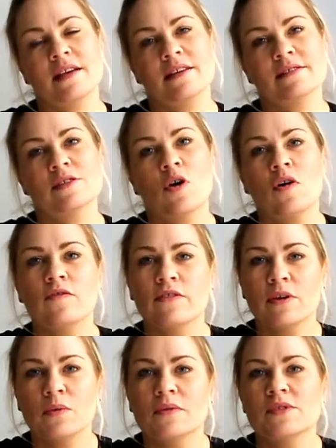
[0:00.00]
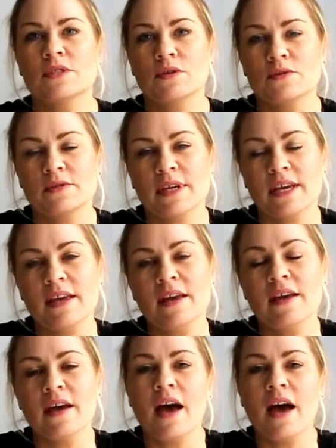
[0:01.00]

is Coffee with Susie.